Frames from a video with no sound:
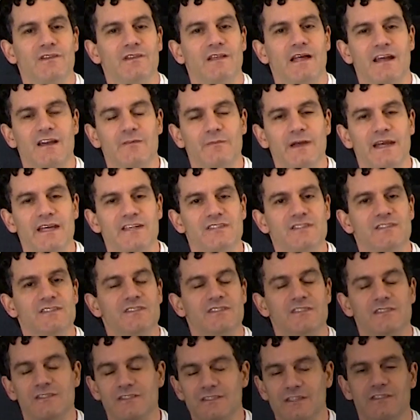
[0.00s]
a lot of
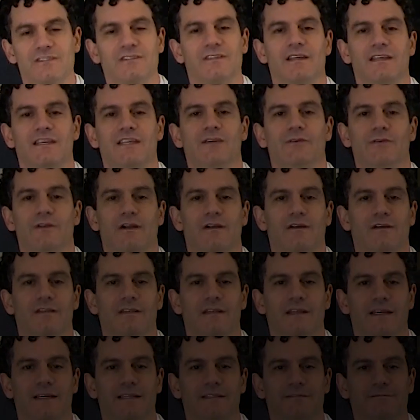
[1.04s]
patients just like you in our
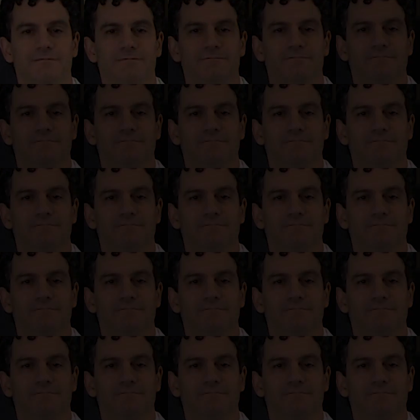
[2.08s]
clinic.